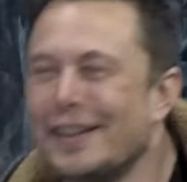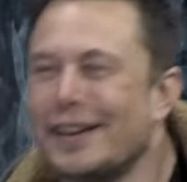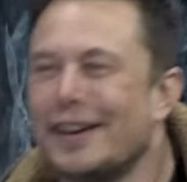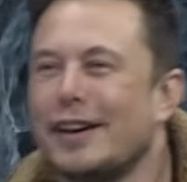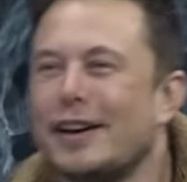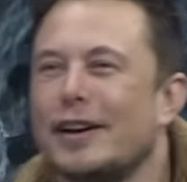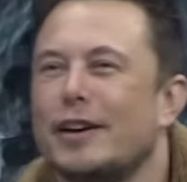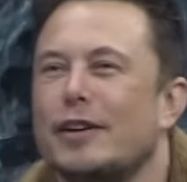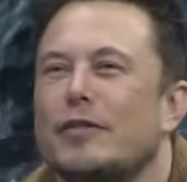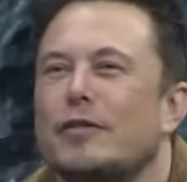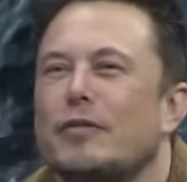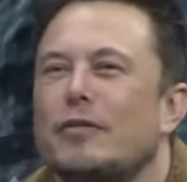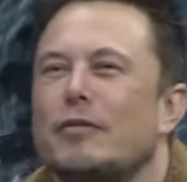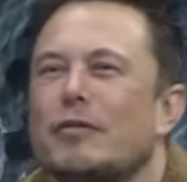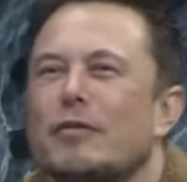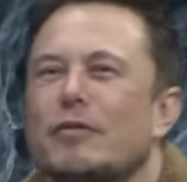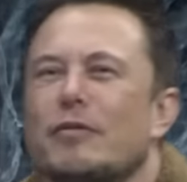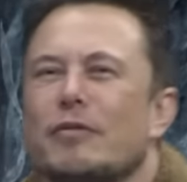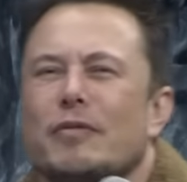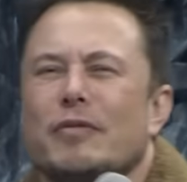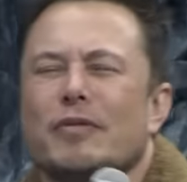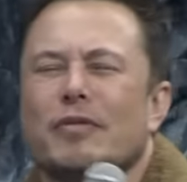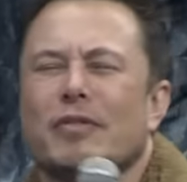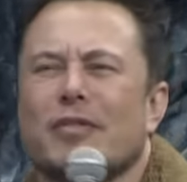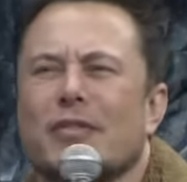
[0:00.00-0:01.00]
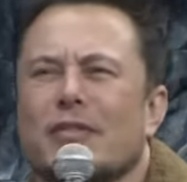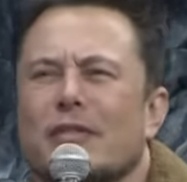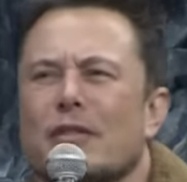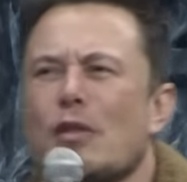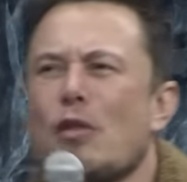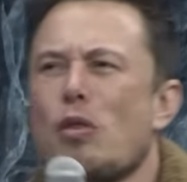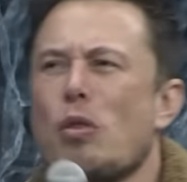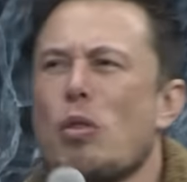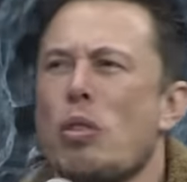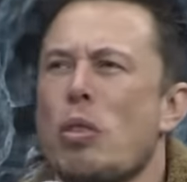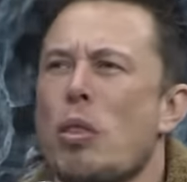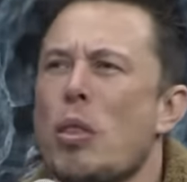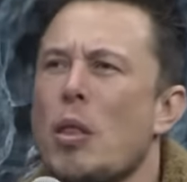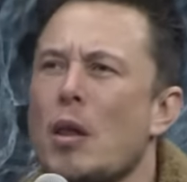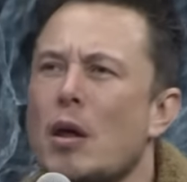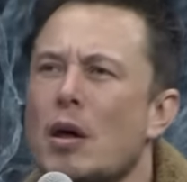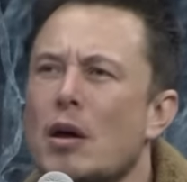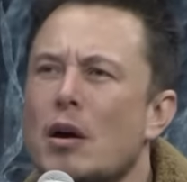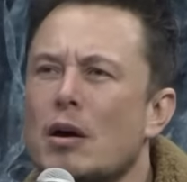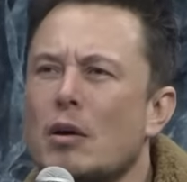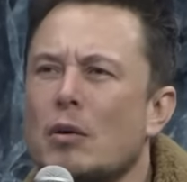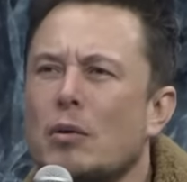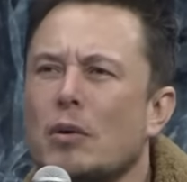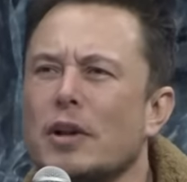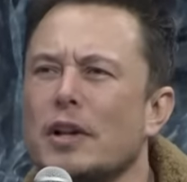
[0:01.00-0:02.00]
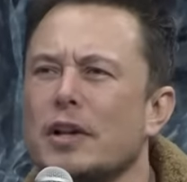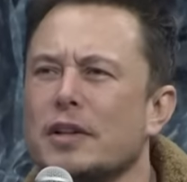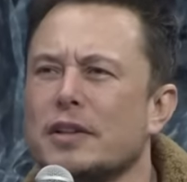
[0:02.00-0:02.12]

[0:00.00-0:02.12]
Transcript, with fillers: um, Well,